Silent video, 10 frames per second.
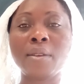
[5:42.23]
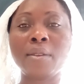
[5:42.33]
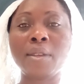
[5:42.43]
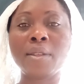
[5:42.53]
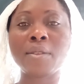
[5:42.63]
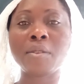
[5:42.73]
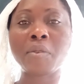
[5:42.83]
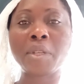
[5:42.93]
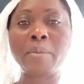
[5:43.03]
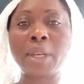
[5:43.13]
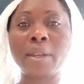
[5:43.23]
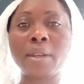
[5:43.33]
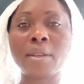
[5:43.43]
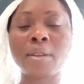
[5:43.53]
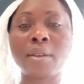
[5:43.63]
these three
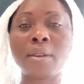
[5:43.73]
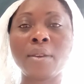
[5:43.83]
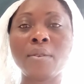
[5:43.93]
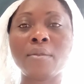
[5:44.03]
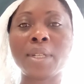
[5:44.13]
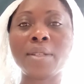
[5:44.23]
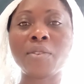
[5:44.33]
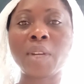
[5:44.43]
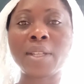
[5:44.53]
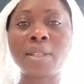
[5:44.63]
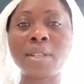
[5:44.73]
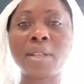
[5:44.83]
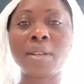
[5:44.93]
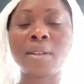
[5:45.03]
men were dressed